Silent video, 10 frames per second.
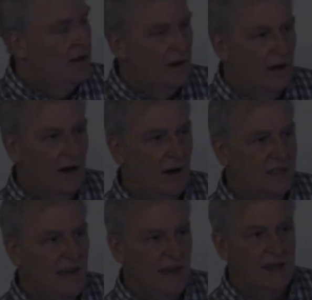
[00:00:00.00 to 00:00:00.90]
a
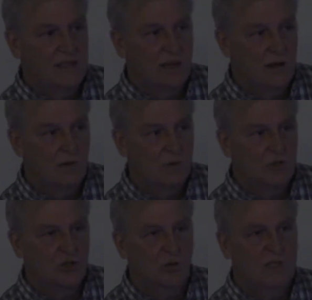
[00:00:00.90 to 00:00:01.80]
tank antenna from a
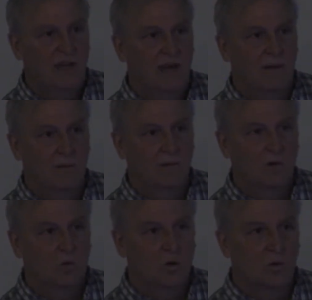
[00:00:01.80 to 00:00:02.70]
Sherman tank
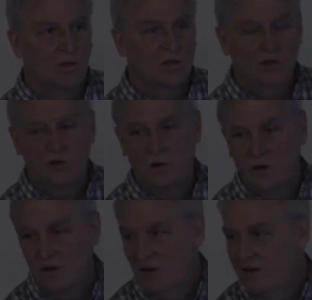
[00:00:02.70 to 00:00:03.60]
in World War II.
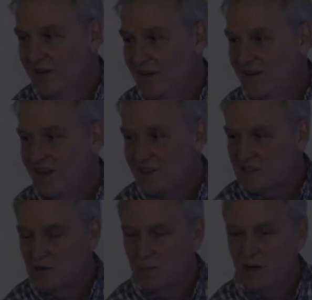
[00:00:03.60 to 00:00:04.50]
And that's
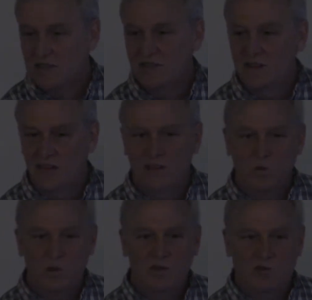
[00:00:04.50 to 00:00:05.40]
the best thing that
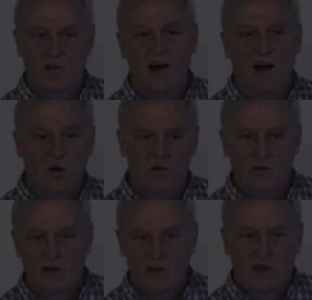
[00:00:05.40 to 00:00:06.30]
we have found
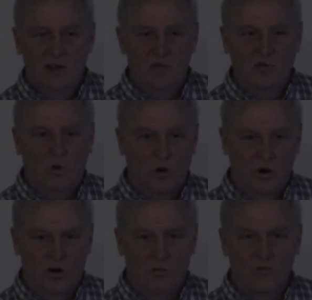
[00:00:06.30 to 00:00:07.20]

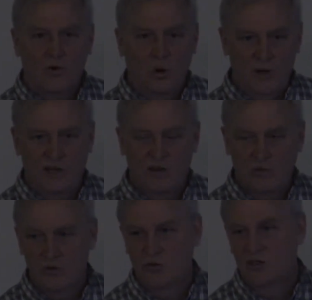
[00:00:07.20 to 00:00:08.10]
for probing
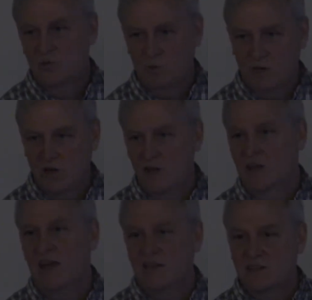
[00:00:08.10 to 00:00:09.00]
through this, what we call the
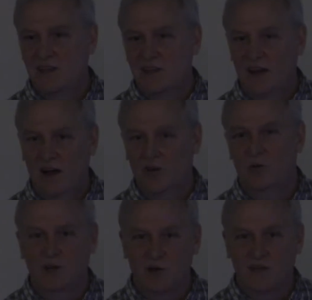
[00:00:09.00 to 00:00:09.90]
Cascade
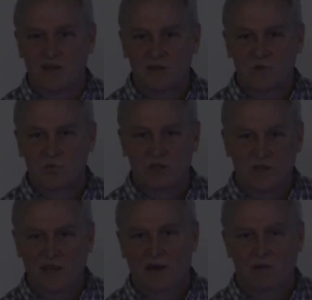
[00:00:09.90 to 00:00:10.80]
concrete, right? This
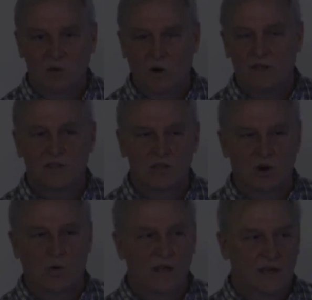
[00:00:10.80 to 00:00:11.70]
really heavy, wet
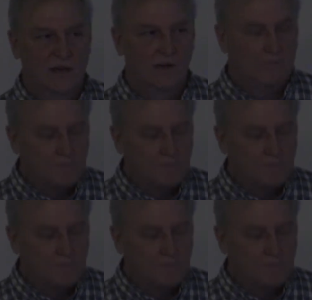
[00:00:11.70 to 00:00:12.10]
snow we get.